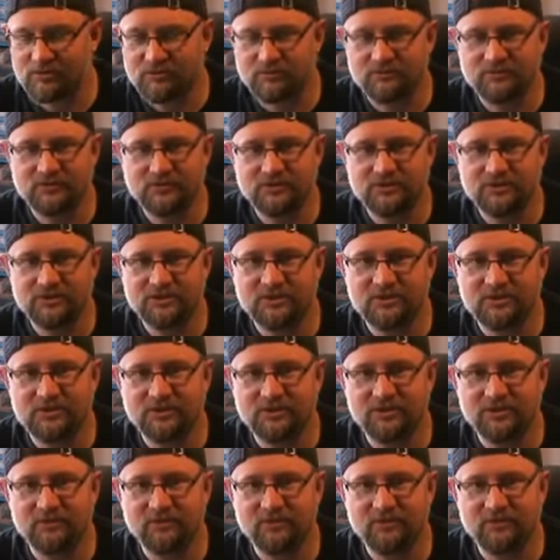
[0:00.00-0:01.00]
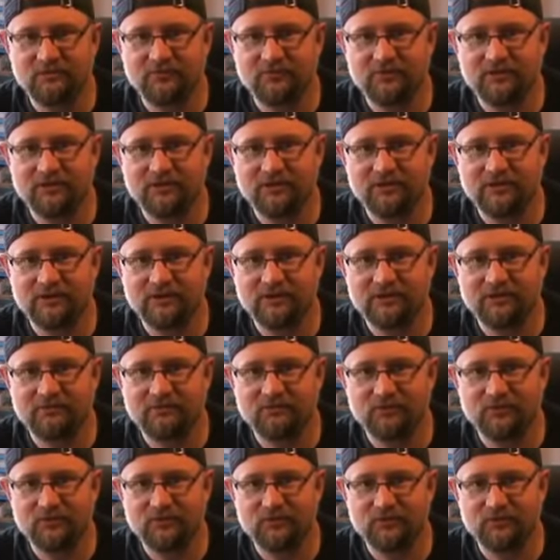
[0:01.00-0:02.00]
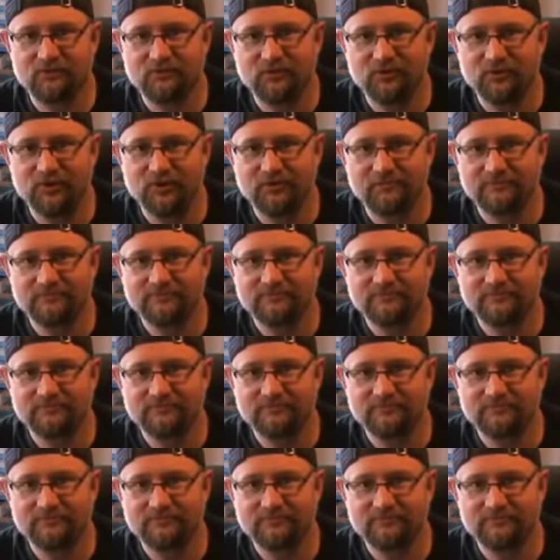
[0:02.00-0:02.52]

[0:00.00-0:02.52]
footage of the Vulcan for you.